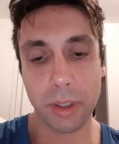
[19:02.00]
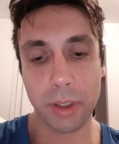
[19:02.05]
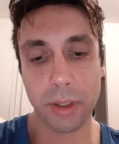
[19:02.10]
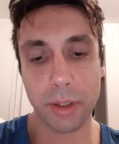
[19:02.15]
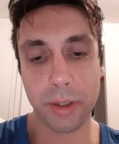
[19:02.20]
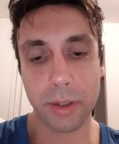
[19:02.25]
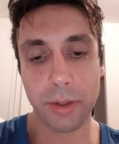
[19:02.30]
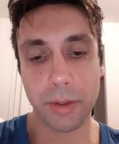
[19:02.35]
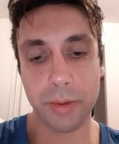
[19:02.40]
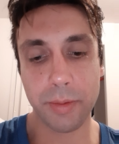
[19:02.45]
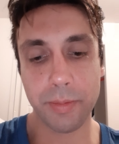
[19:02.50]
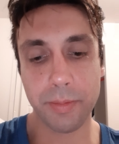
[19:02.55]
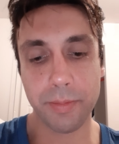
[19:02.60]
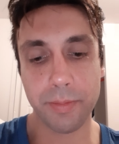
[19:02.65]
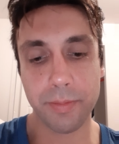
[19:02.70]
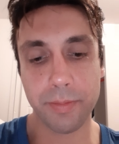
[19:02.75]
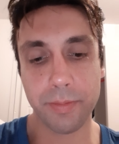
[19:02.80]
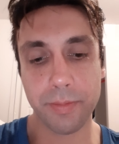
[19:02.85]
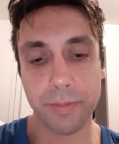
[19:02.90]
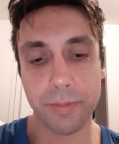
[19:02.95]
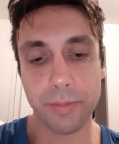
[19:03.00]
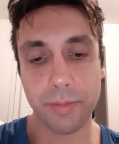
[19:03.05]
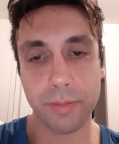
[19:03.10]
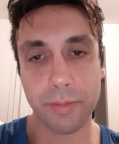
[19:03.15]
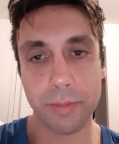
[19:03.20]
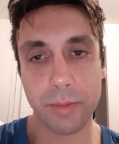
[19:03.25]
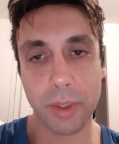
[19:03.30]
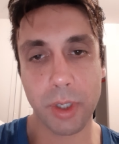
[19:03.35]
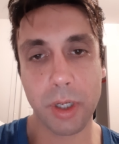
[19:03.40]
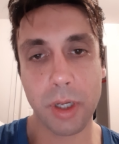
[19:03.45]
um,
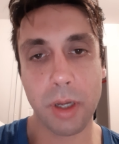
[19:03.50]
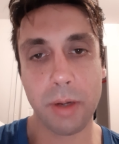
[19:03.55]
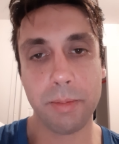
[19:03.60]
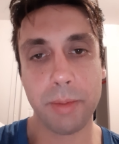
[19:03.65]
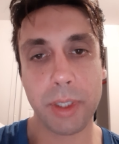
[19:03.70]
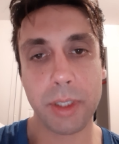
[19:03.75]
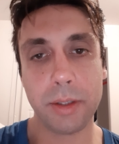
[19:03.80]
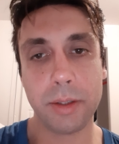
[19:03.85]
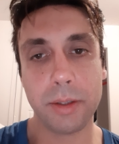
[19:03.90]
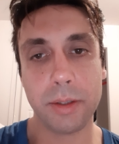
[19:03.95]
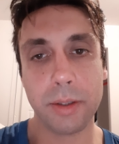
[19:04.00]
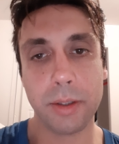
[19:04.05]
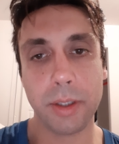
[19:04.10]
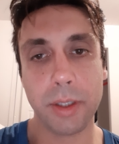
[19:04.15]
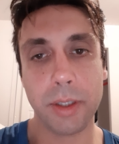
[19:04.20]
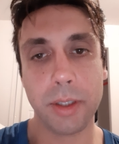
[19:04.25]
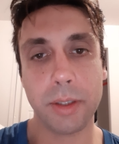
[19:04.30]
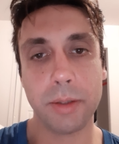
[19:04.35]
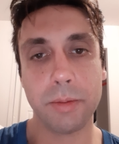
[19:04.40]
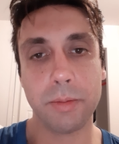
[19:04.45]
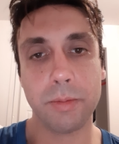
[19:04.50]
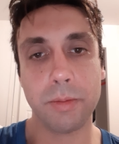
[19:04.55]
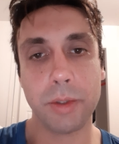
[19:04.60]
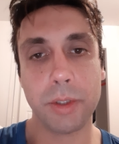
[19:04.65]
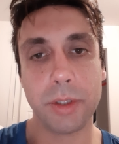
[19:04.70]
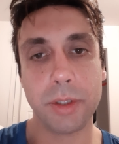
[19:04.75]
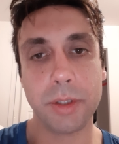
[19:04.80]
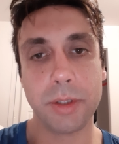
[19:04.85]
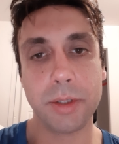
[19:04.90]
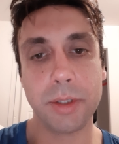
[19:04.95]
the comet and what
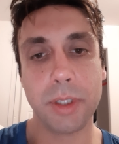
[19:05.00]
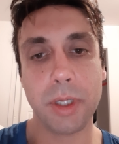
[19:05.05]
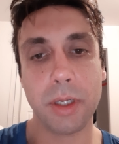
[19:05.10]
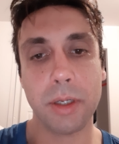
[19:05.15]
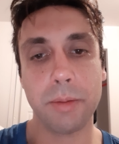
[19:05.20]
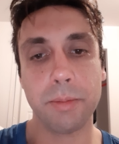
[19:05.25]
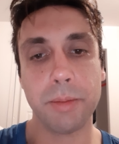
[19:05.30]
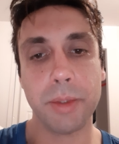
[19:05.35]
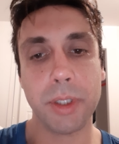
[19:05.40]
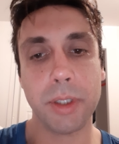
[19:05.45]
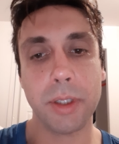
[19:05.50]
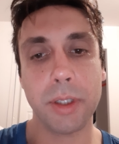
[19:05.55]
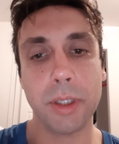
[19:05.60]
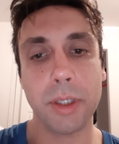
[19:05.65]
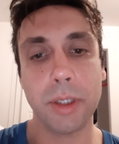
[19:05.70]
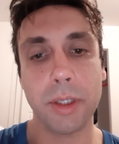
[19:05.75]
it's gonna be.